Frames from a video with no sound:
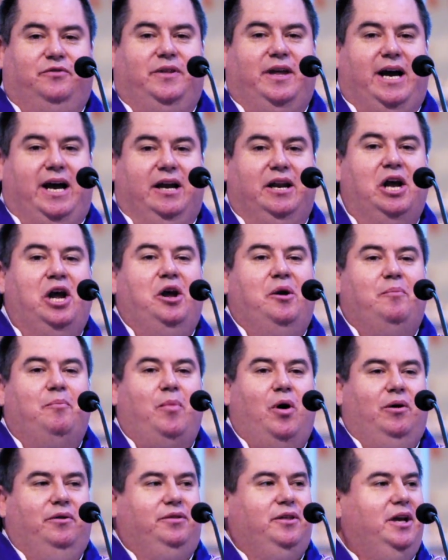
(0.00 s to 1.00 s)
that.
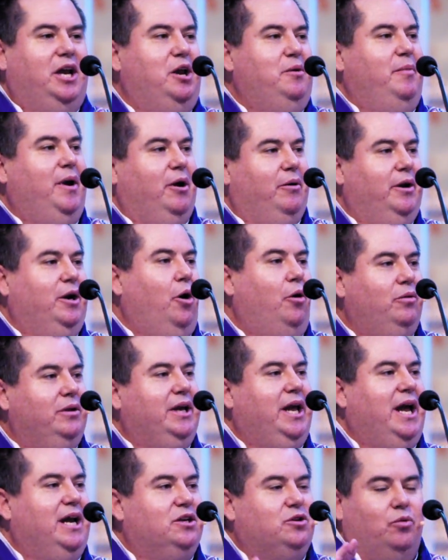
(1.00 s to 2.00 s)
Martha and Mary only
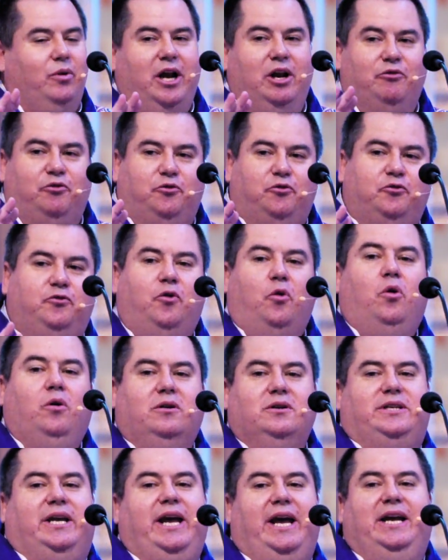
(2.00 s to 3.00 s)
had to wait 4
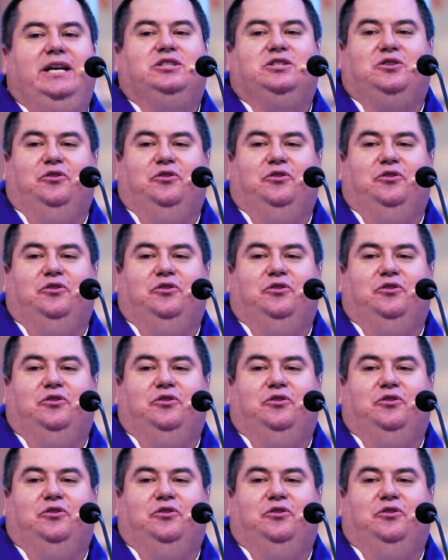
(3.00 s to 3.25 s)
days to